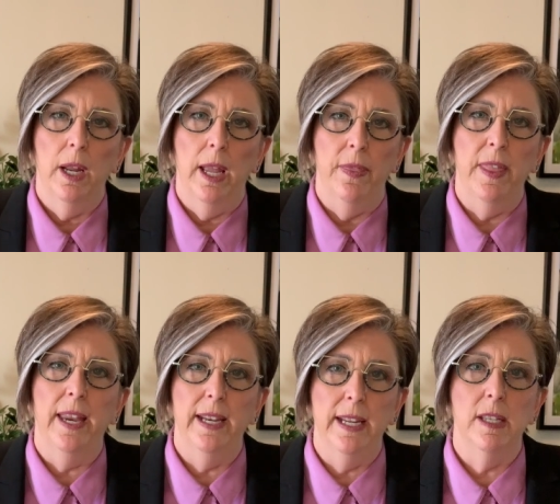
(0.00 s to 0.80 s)
And
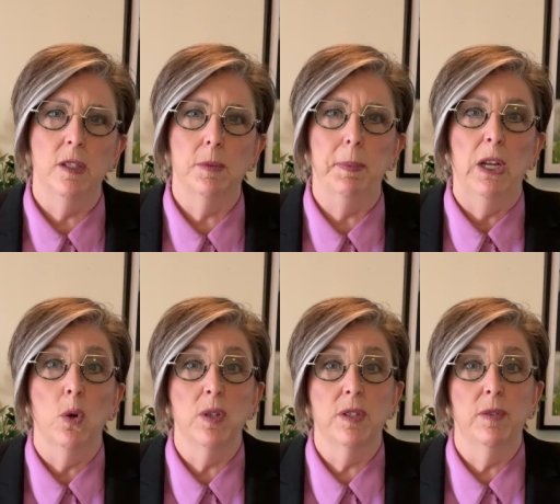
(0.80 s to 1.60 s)
that is
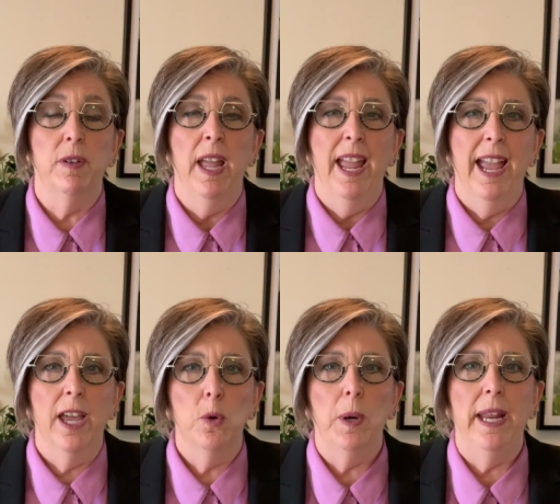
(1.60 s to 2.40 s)
because of how
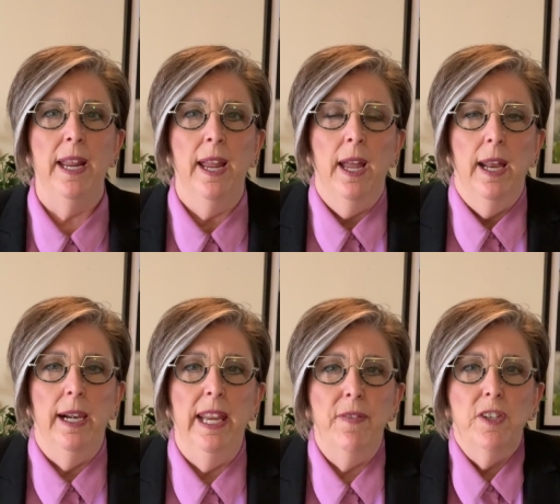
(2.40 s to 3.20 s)
do we
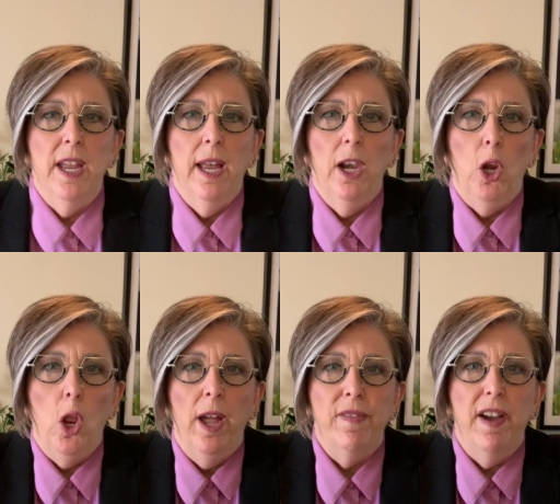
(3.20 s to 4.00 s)
lift our
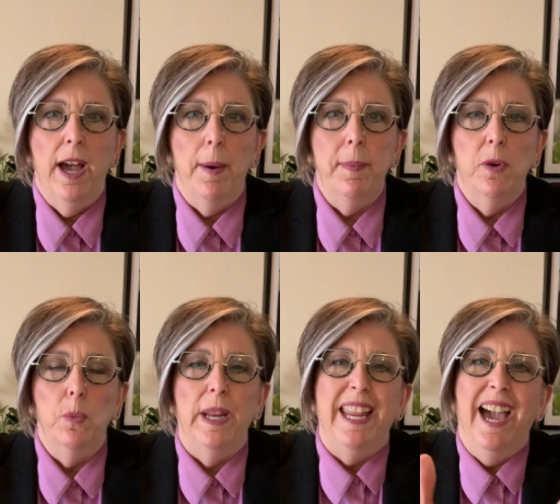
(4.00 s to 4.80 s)
life up
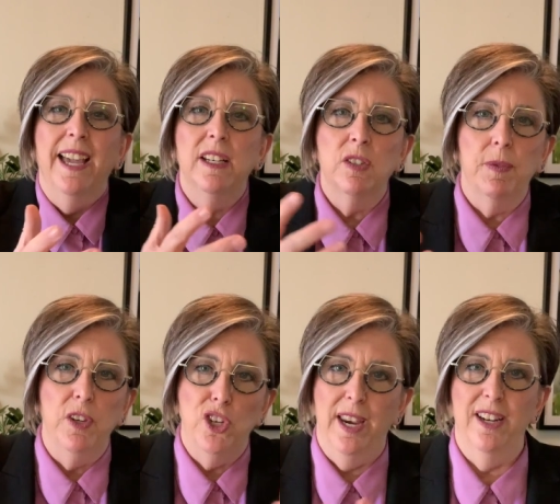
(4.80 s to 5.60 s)
regardless of the
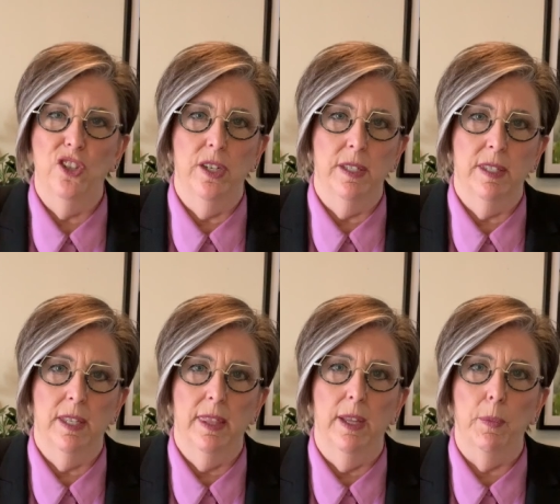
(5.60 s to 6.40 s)
challenges
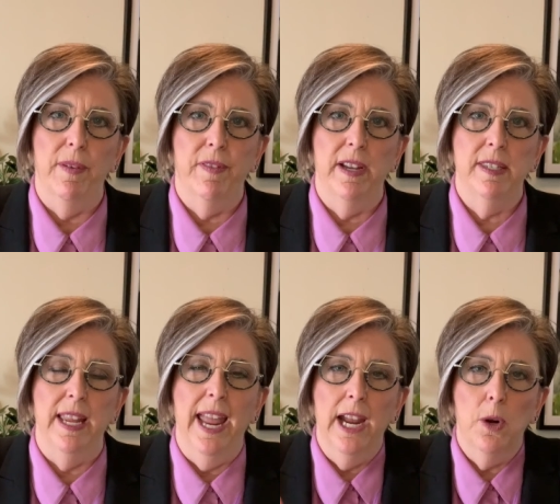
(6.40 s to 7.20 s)
that we're
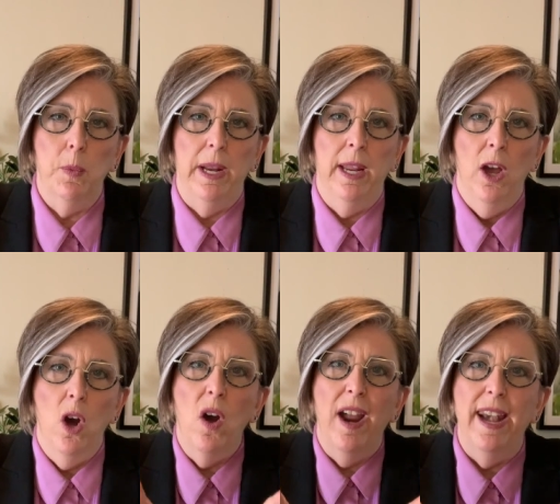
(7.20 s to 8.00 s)
facing? How can we
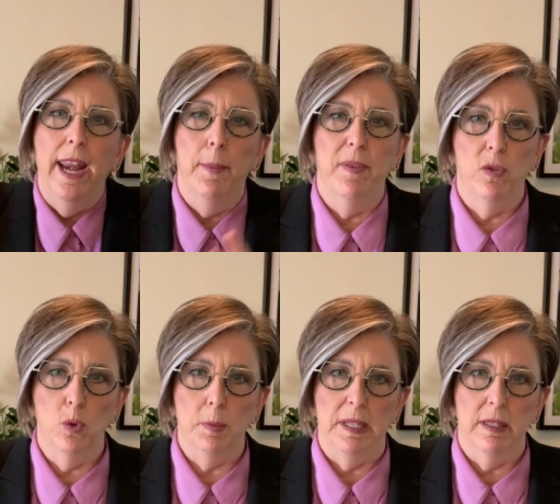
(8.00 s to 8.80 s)
heighten our
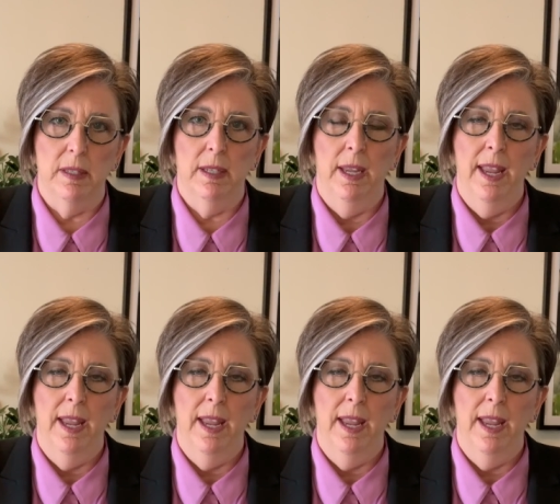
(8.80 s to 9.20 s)
performance?